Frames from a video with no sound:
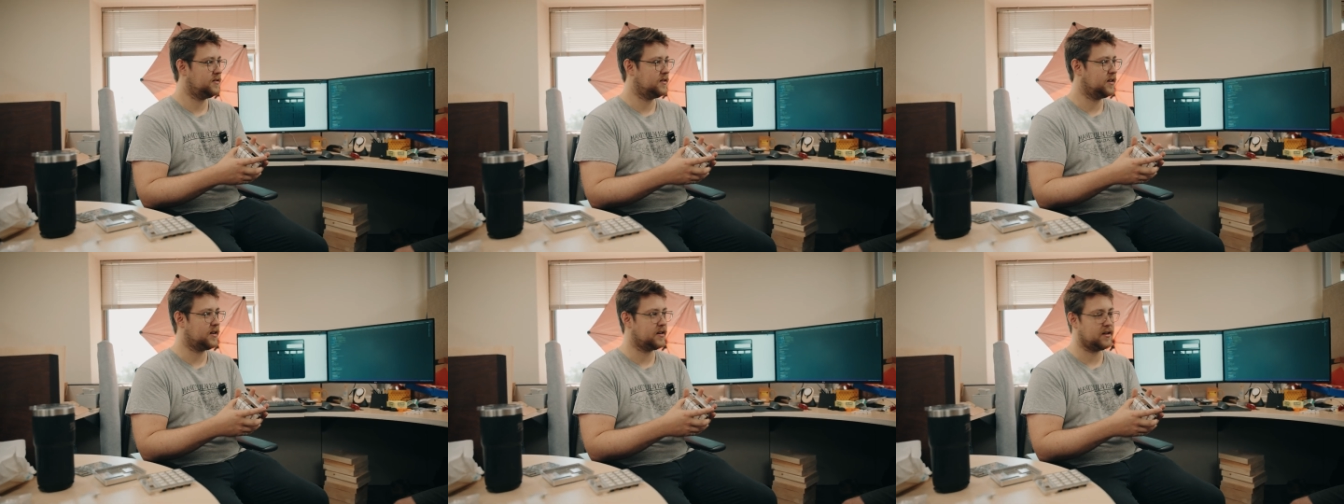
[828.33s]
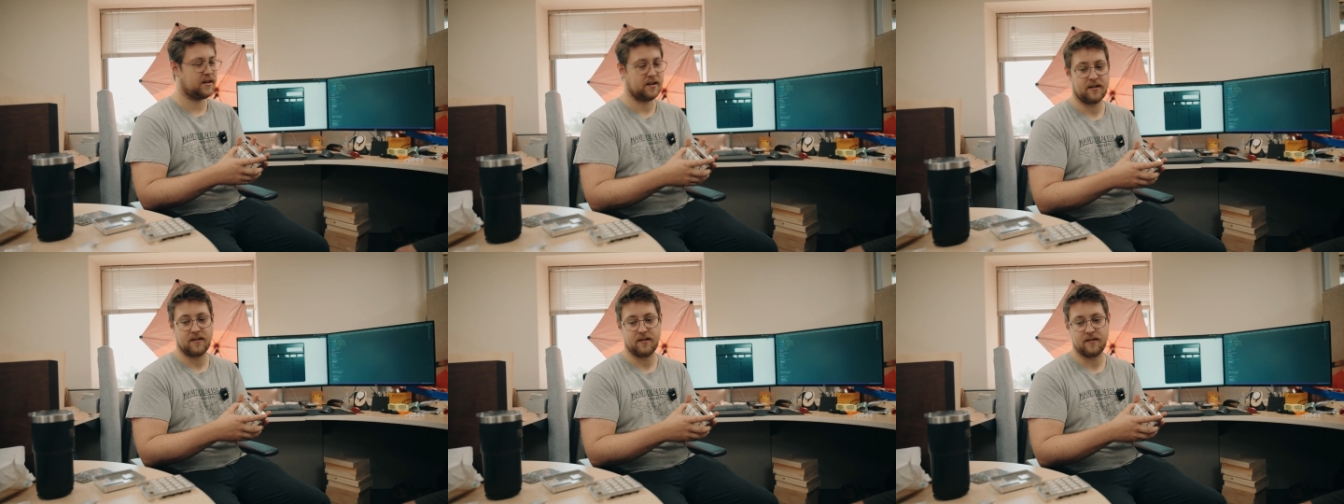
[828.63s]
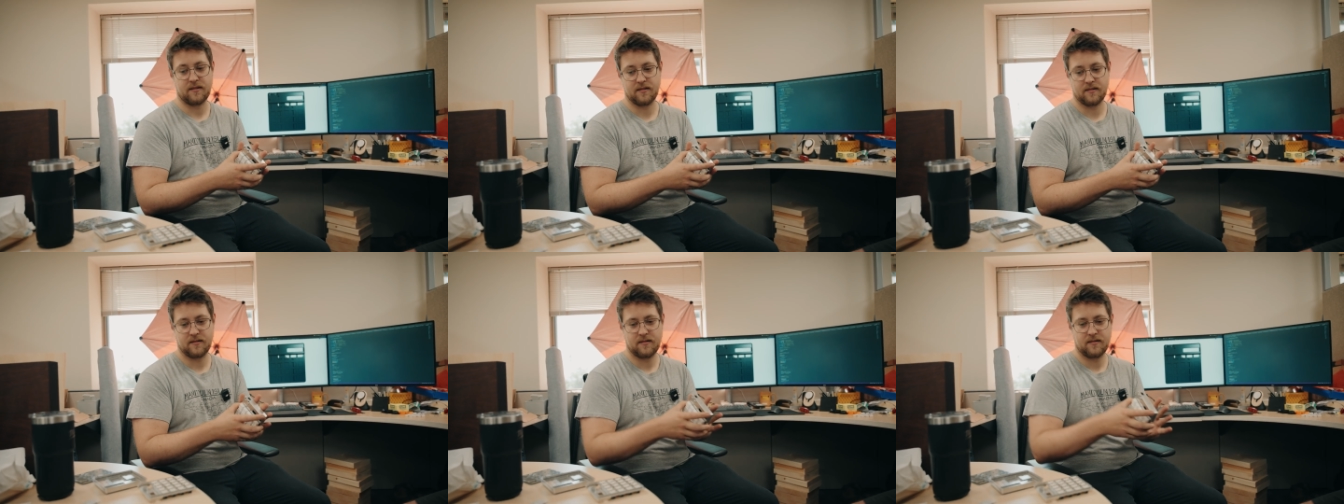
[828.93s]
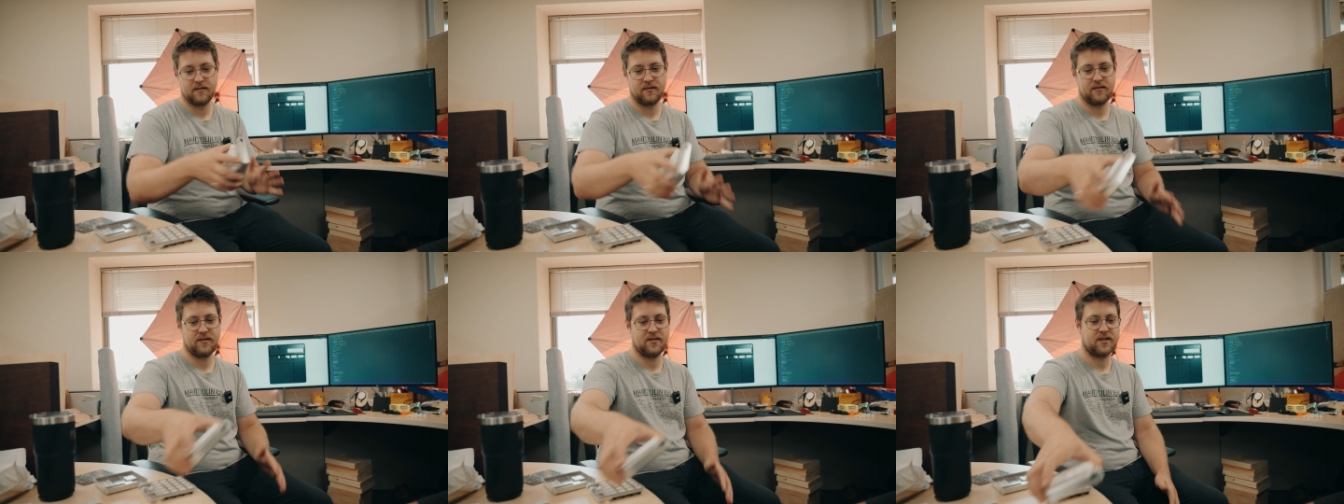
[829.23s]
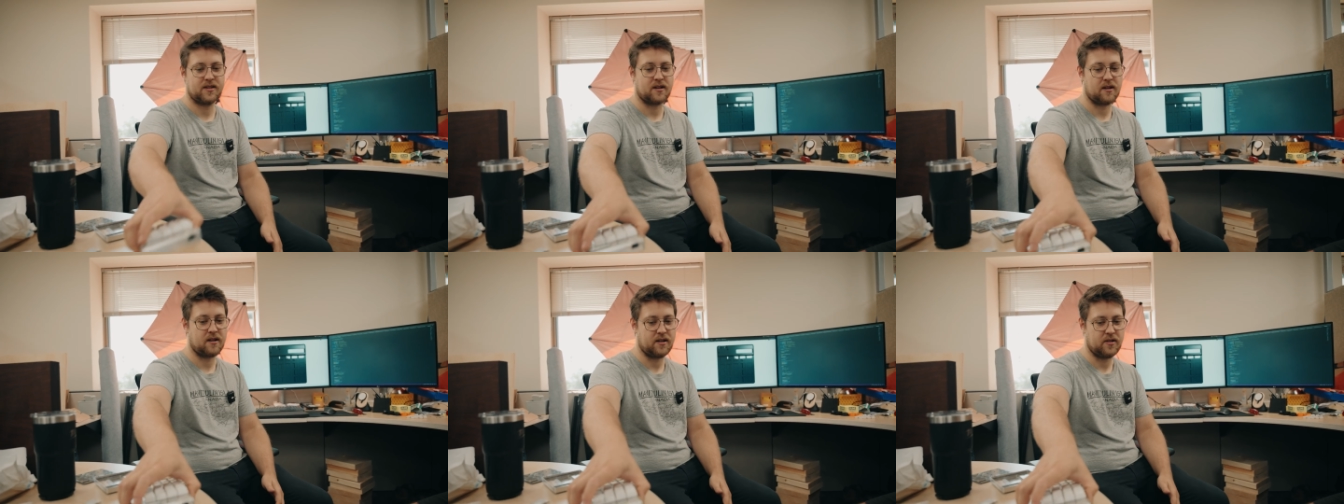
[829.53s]
done and
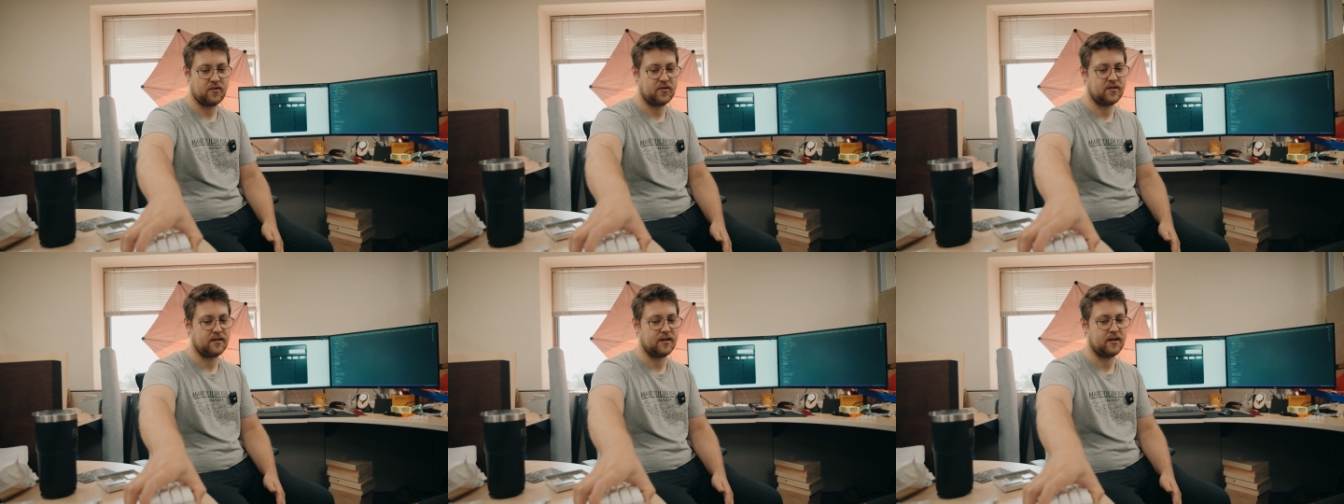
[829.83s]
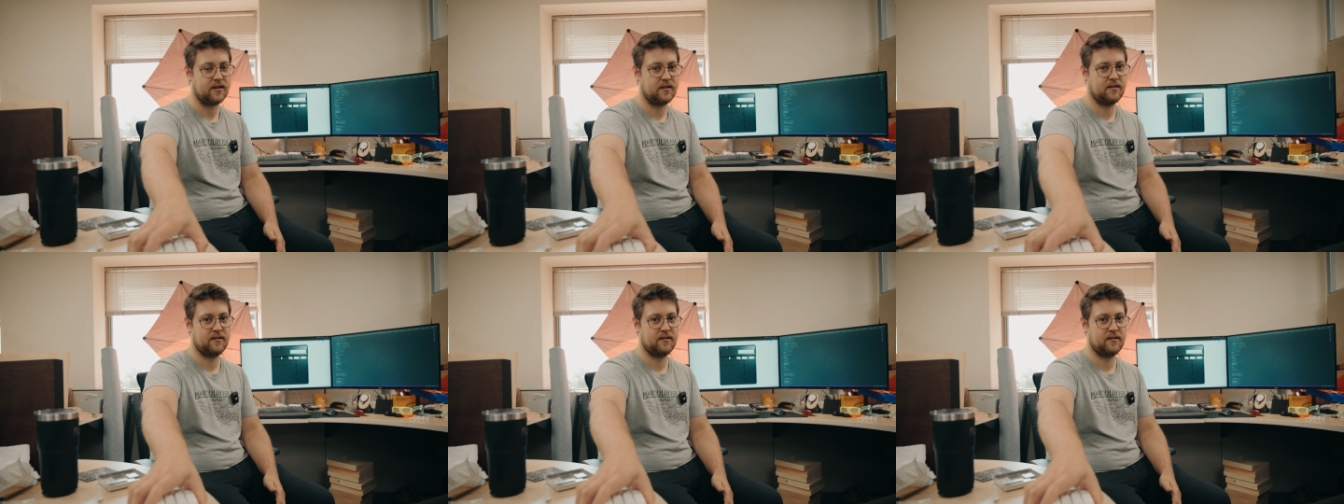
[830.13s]
start using it.